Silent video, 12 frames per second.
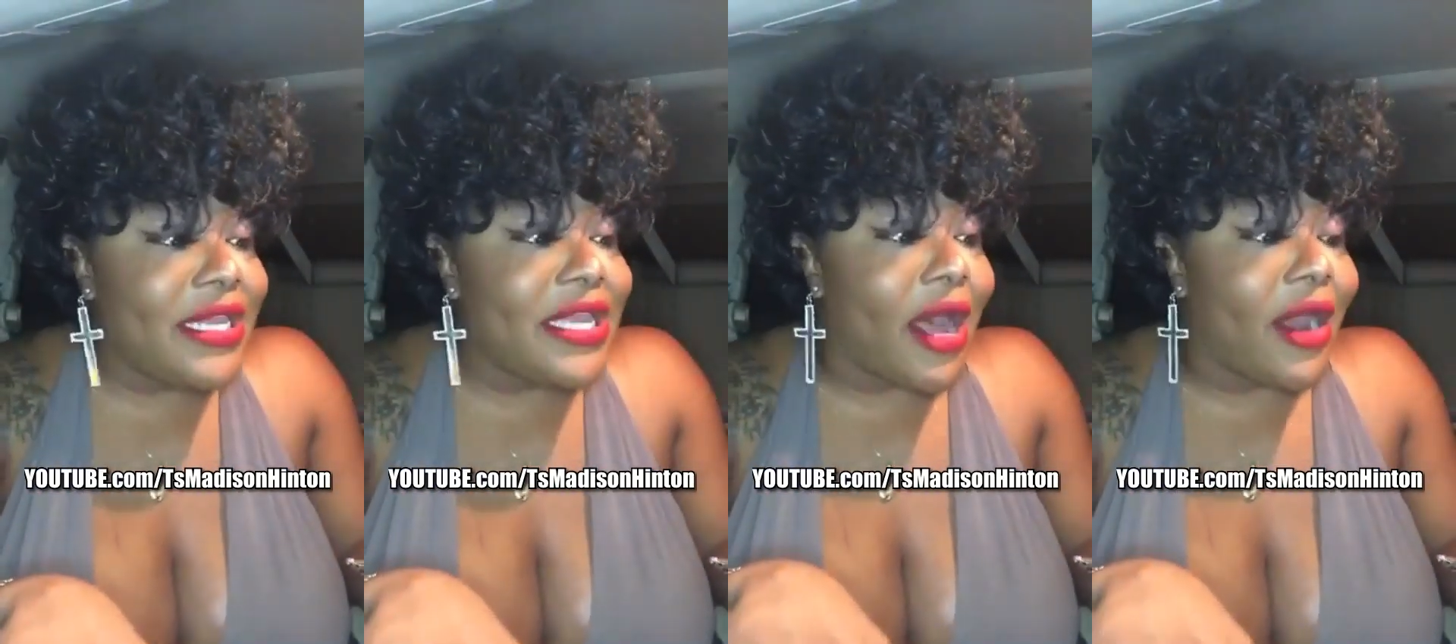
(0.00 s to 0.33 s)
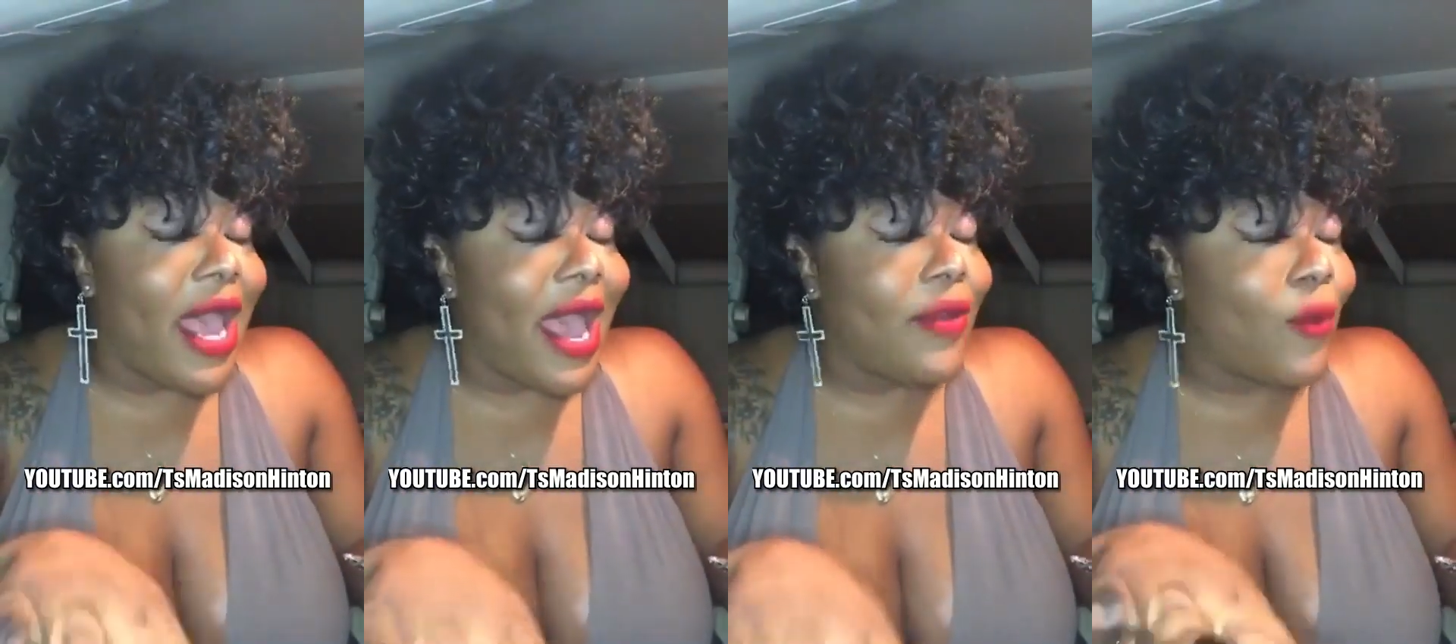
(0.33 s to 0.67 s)
to
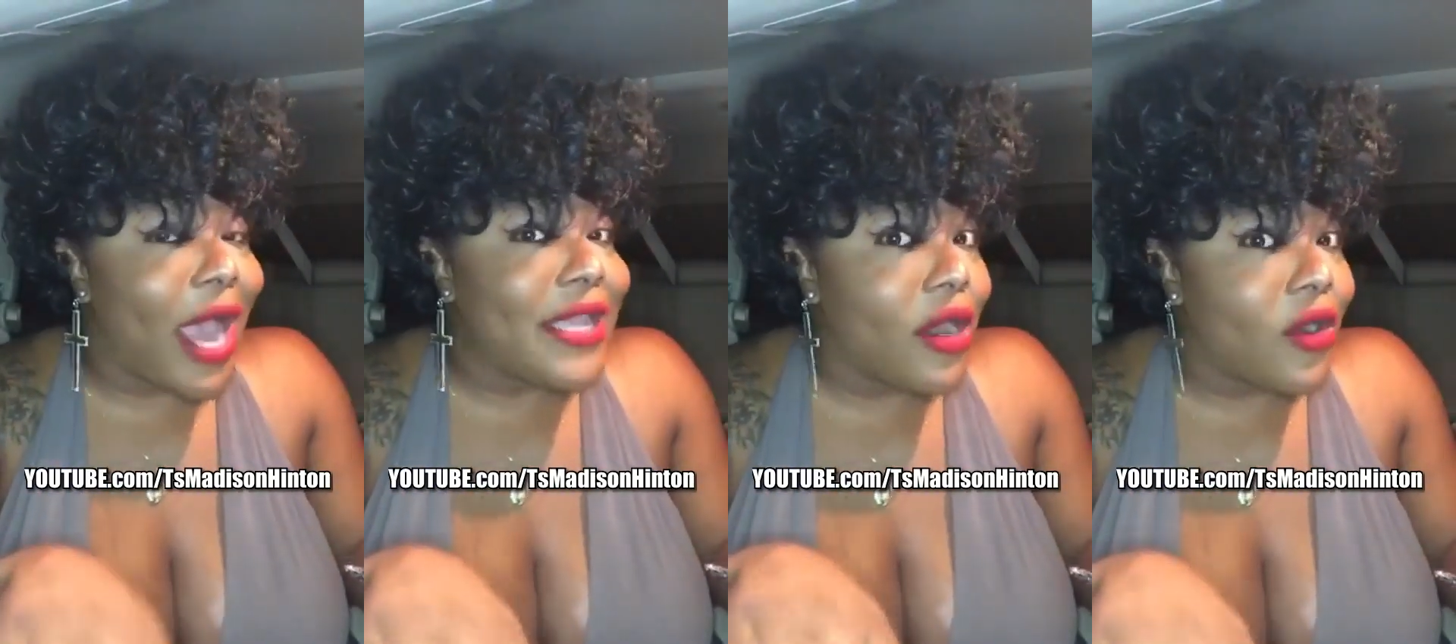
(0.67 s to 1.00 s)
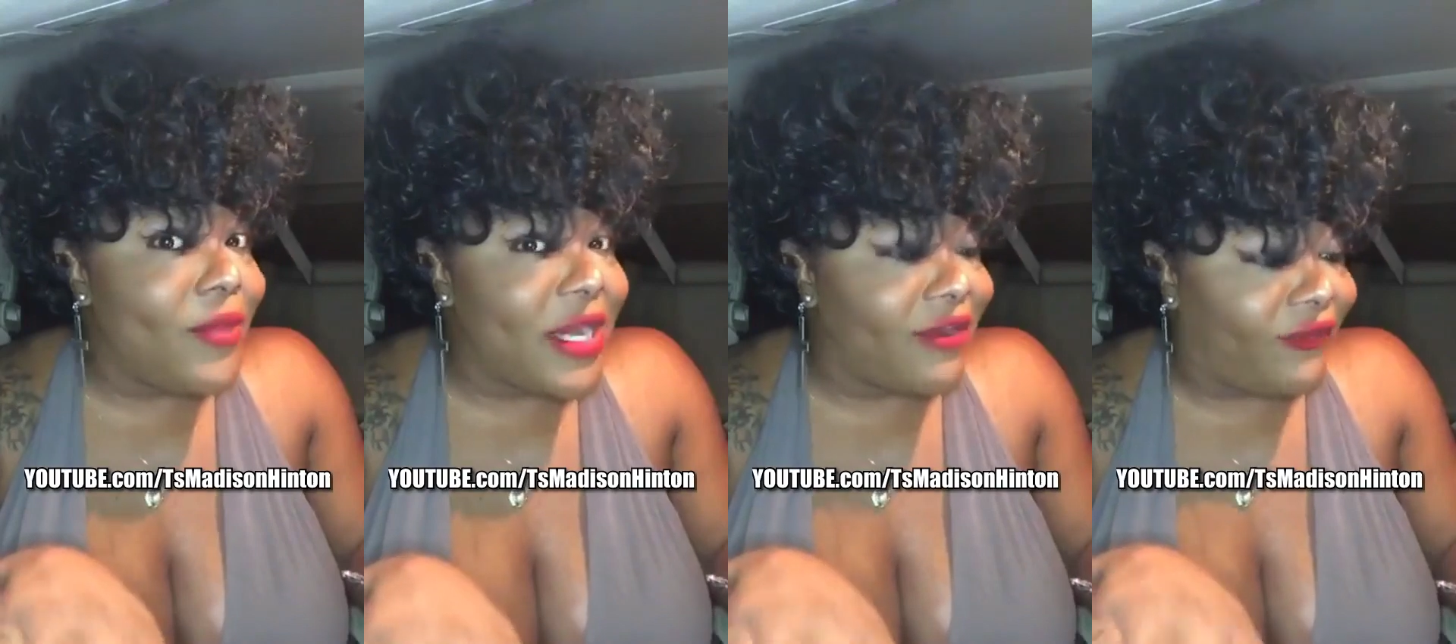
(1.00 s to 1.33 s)
y'all why y'all
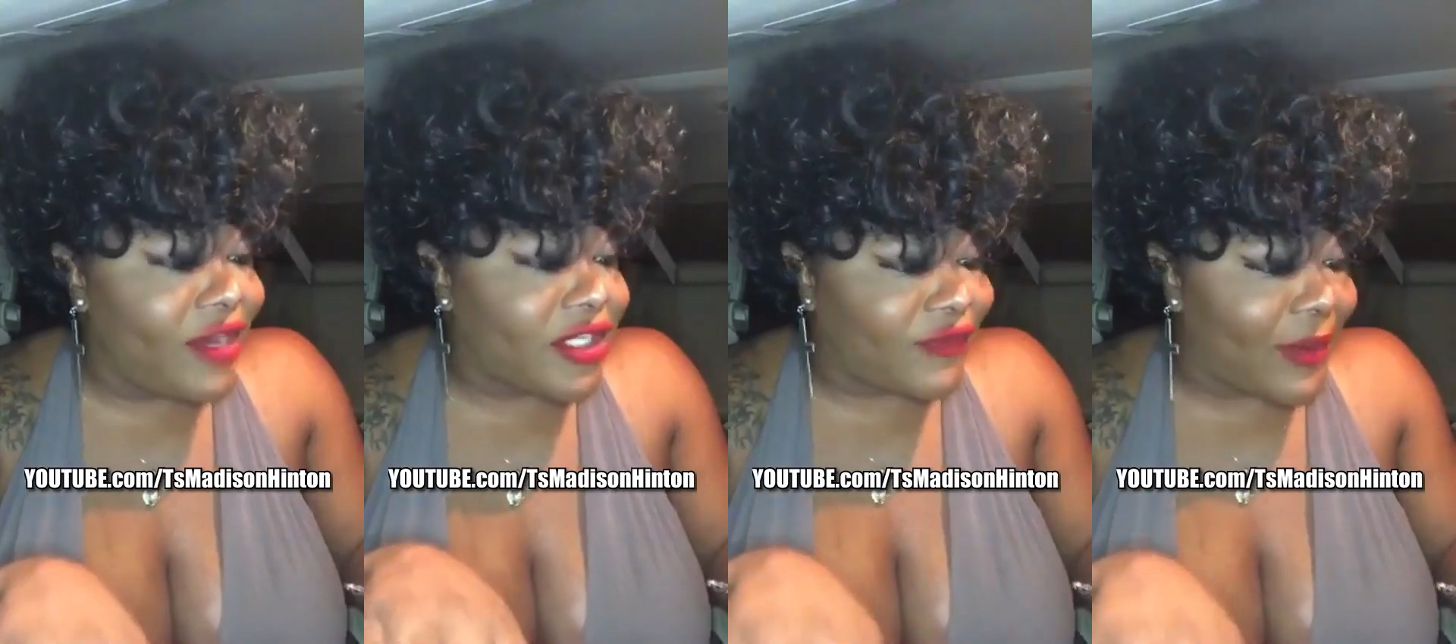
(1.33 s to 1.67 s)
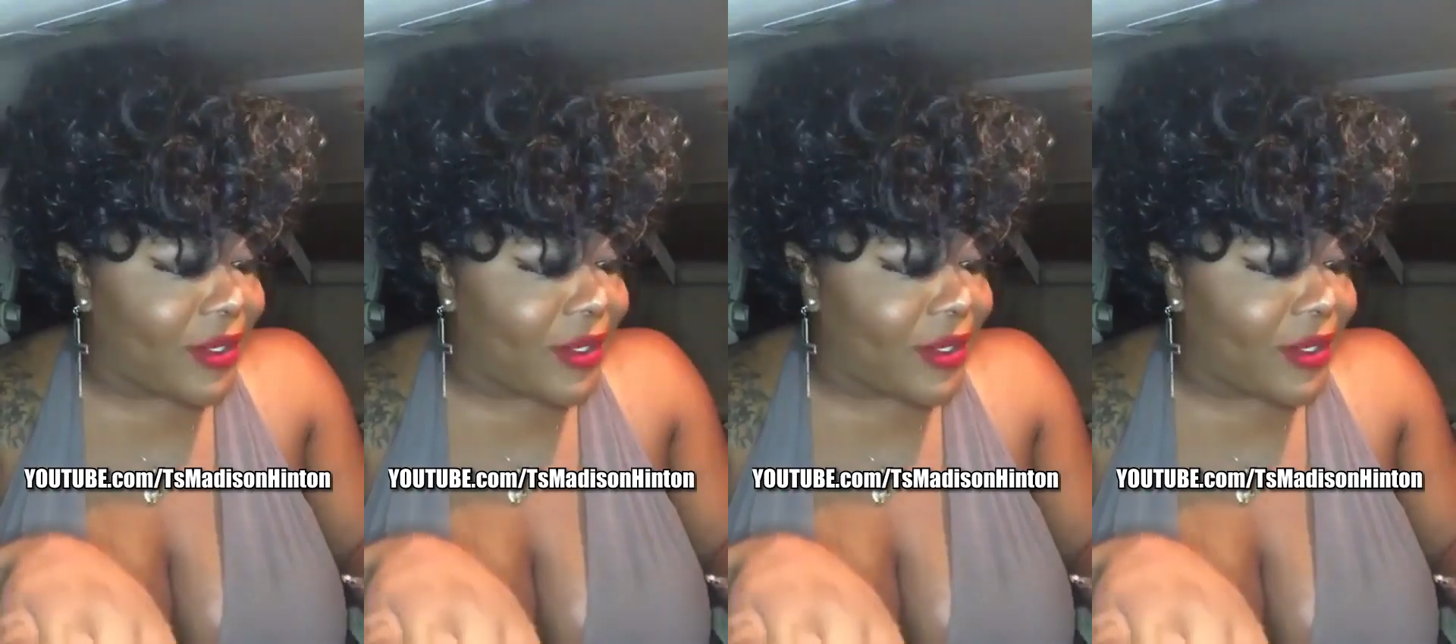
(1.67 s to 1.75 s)
gonna be at the fish fry.